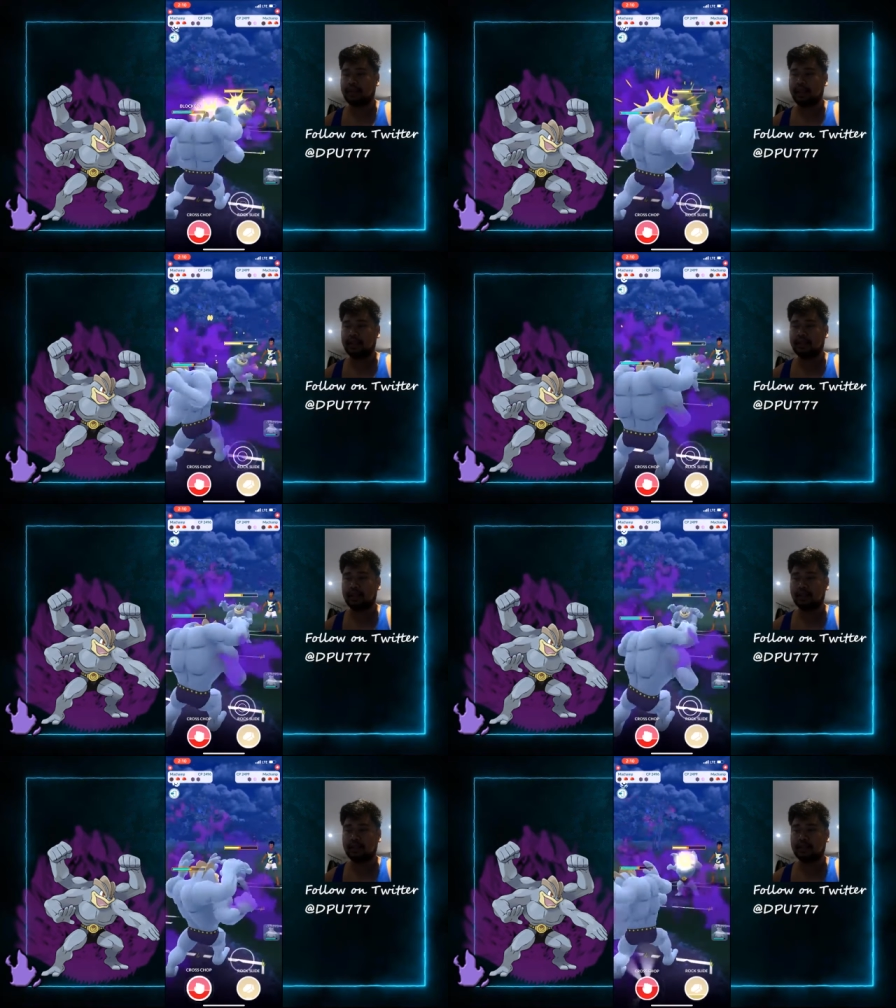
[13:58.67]
I
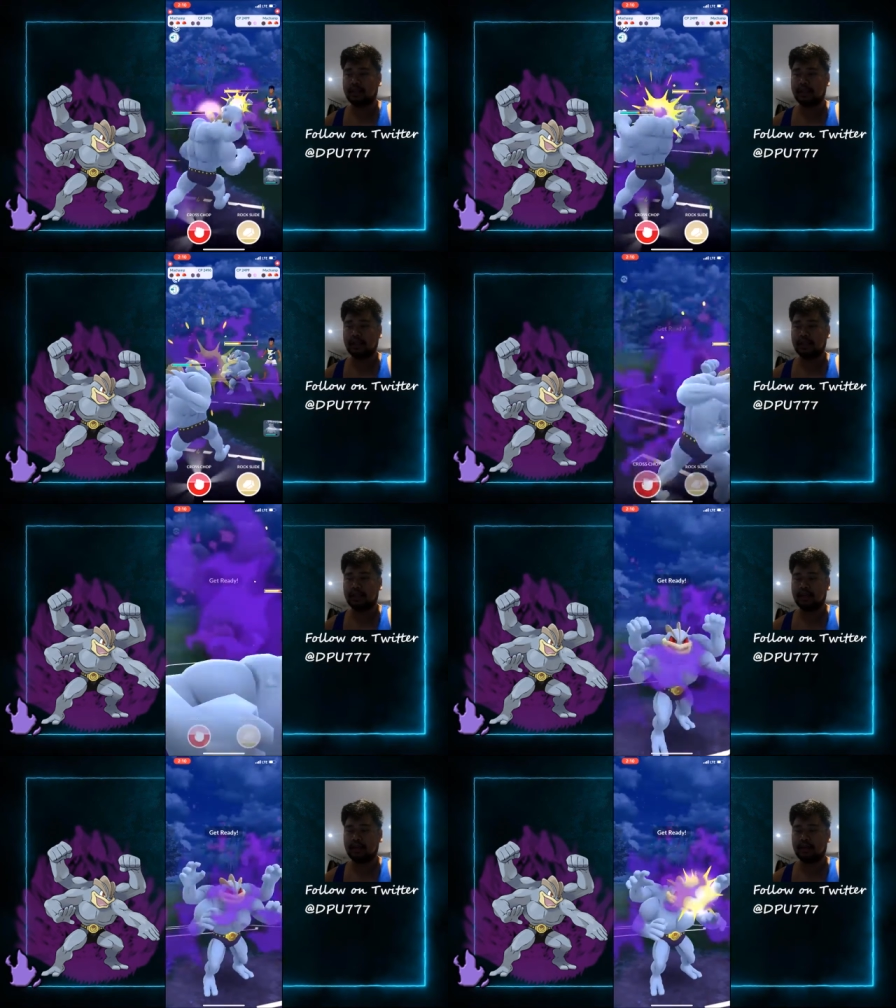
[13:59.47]
did sneak in
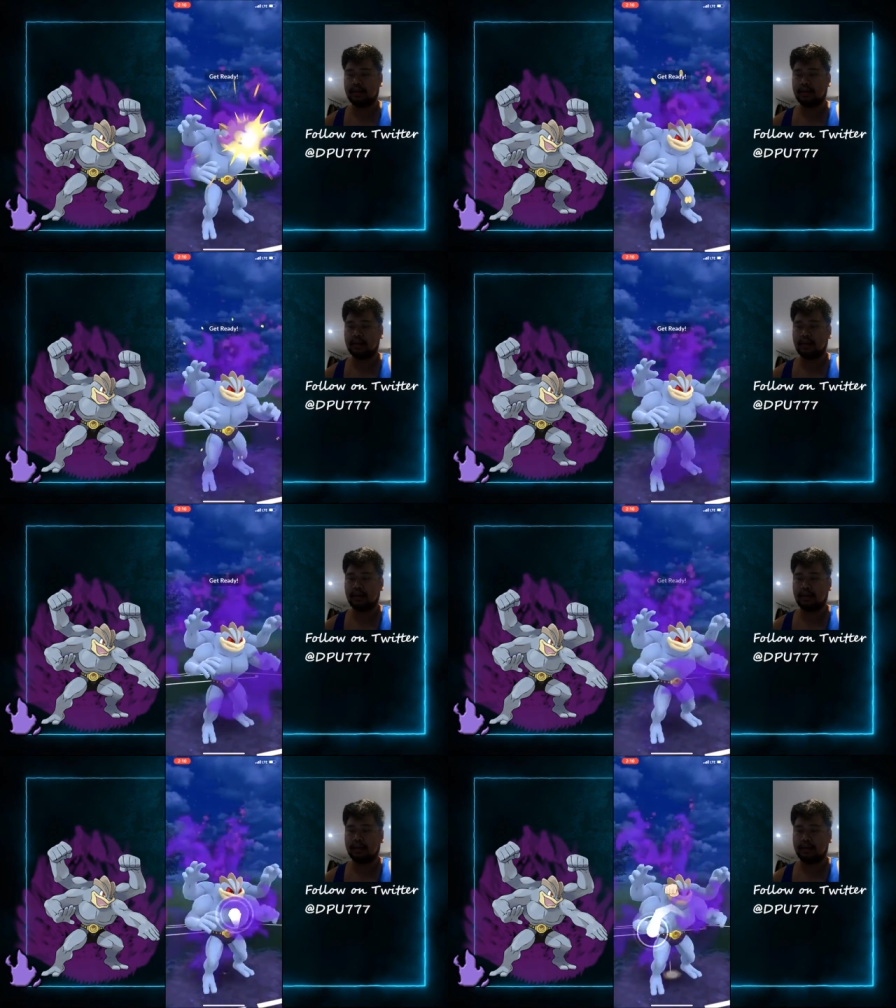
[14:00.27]
another
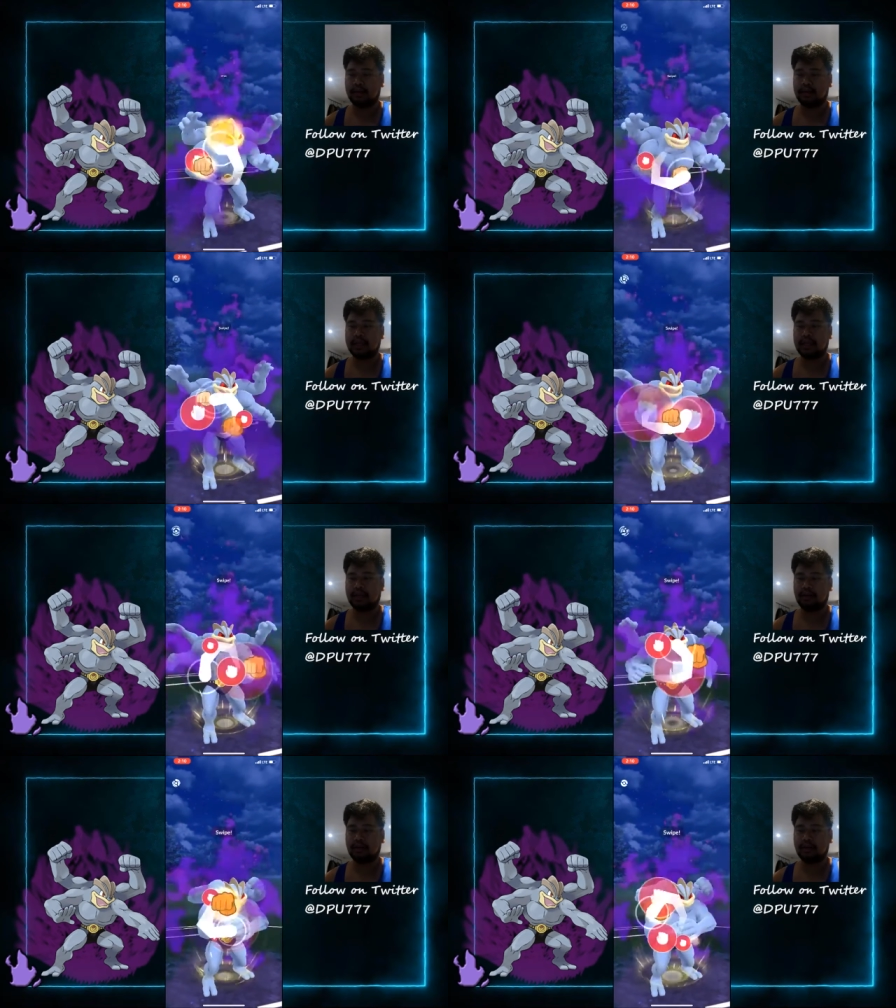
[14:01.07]

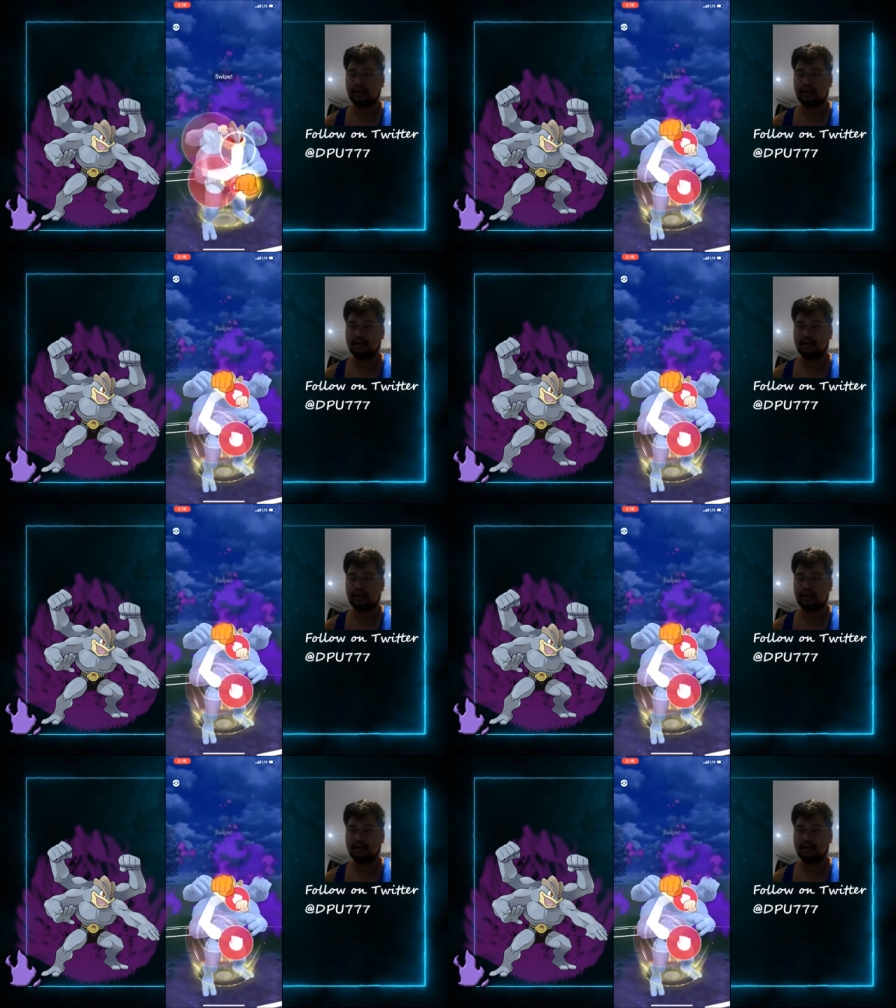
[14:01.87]
counter,